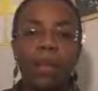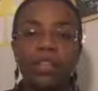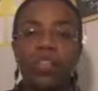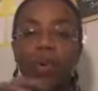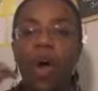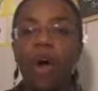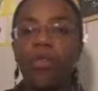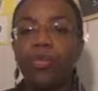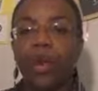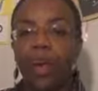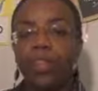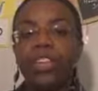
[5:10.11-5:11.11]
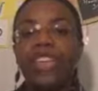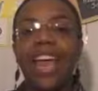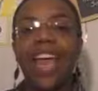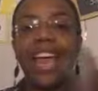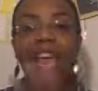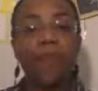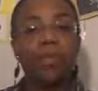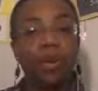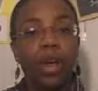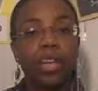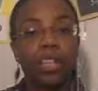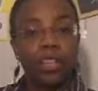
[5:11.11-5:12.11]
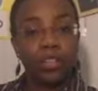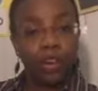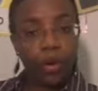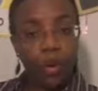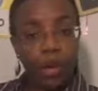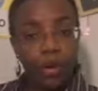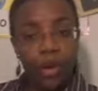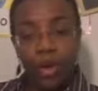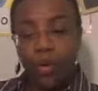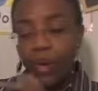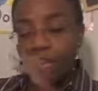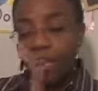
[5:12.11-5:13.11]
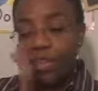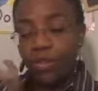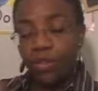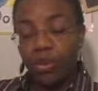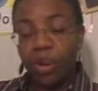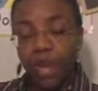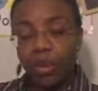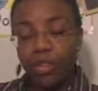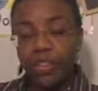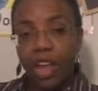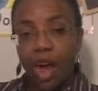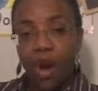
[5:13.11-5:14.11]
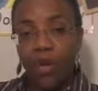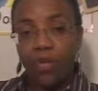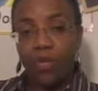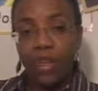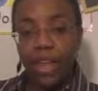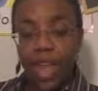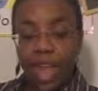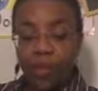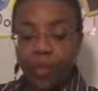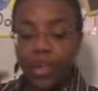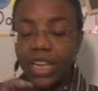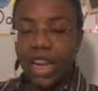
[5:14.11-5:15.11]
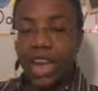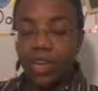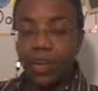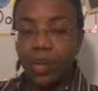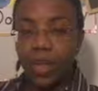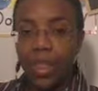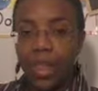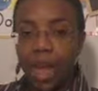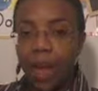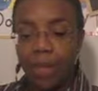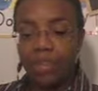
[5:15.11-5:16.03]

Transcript: And so all throughout the day, I'm trying to determine what can you do by yourself and what can I do with them?